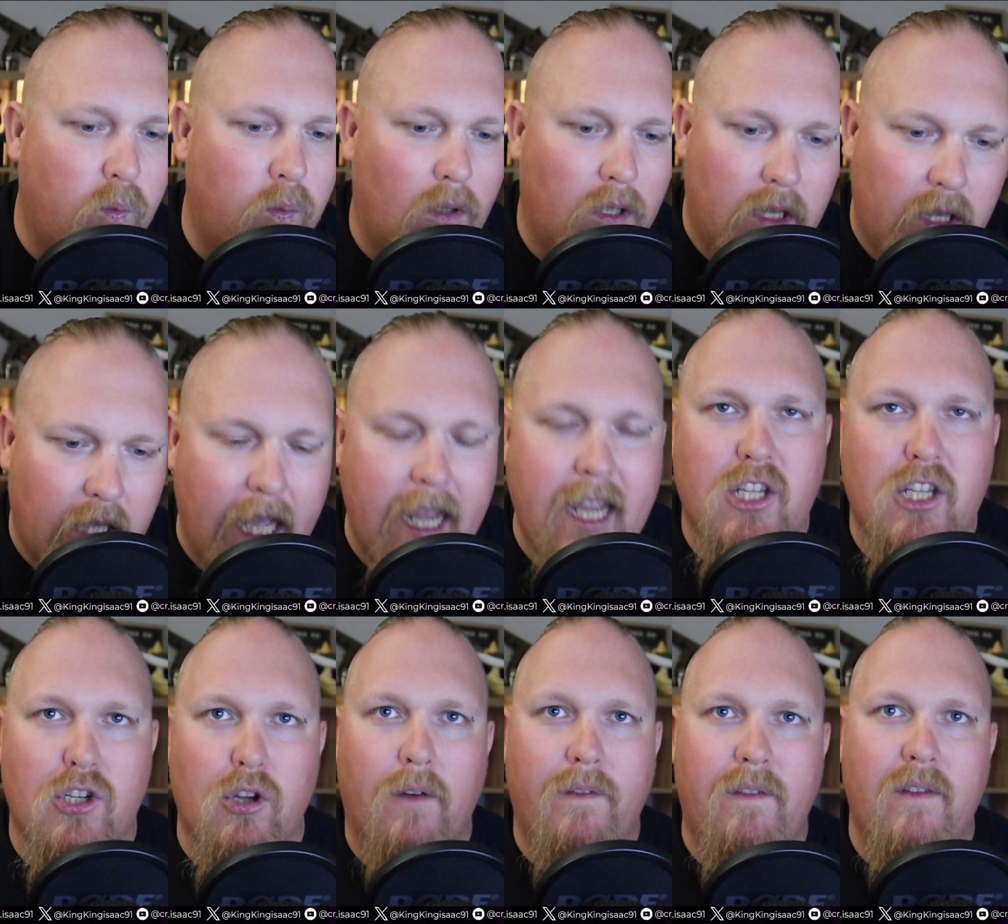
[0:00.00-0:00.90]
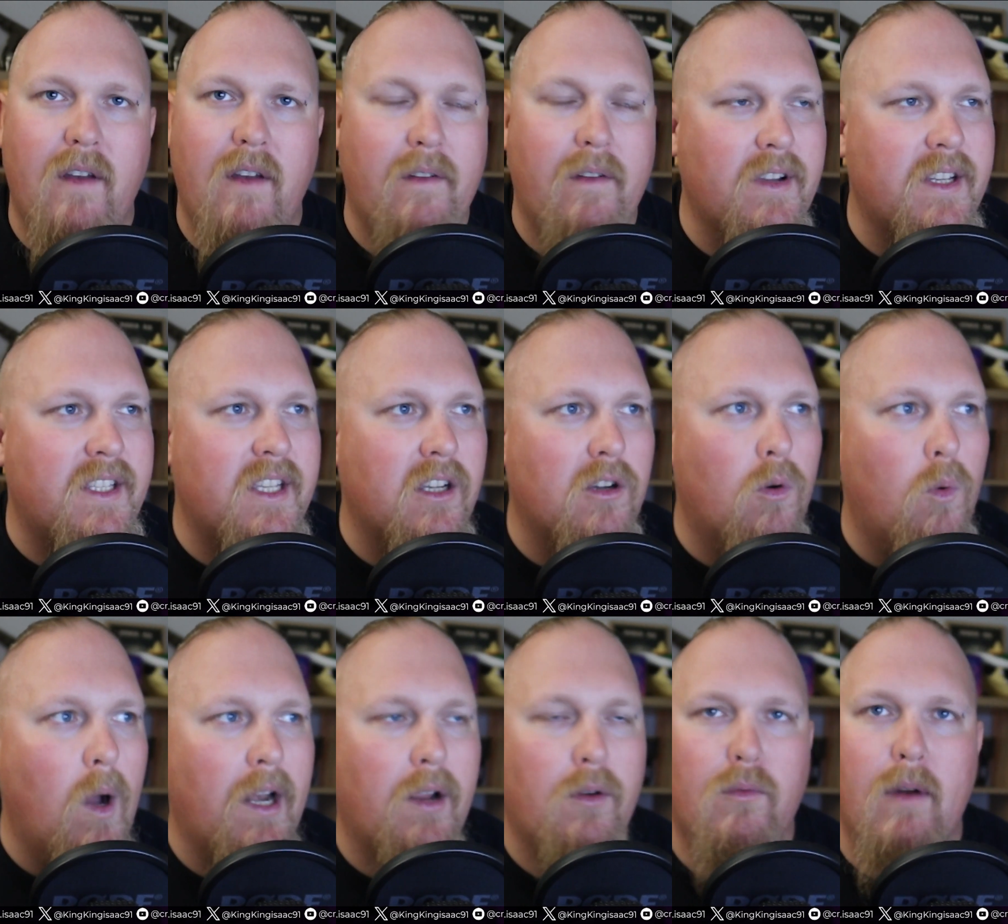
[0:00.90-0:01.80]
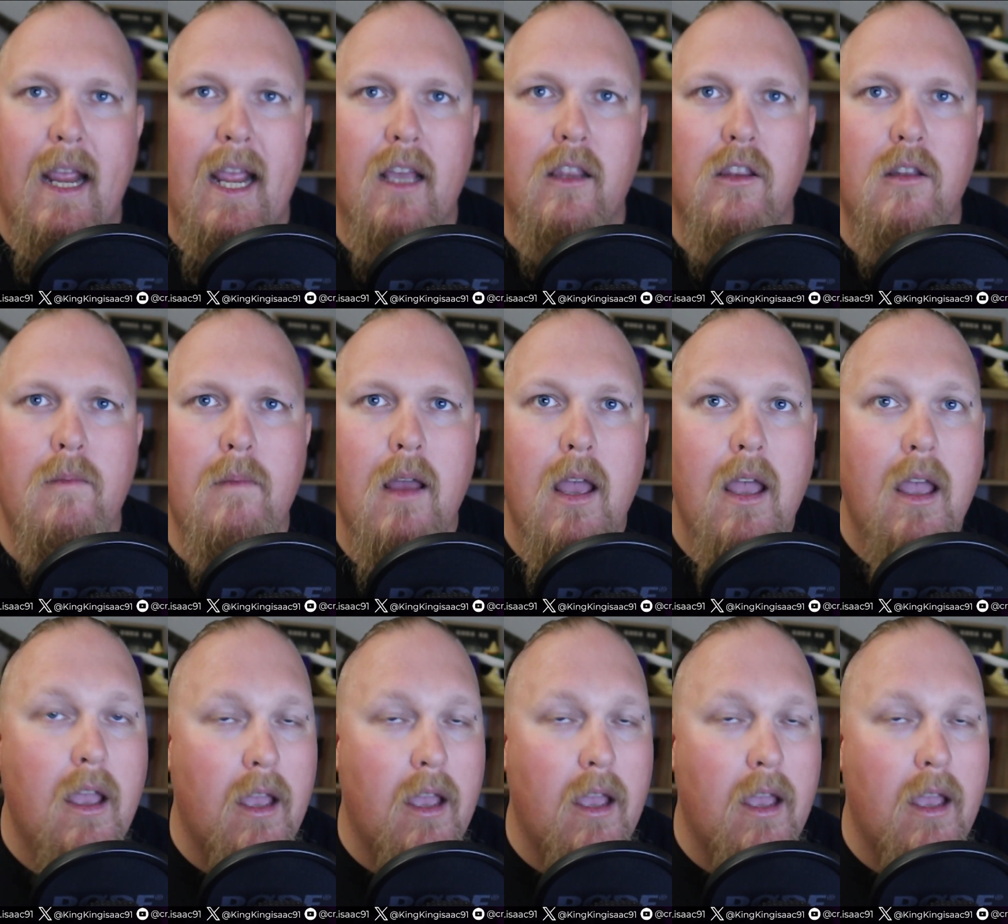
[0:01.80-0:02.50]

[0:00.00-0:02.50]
leech off of every single one around them,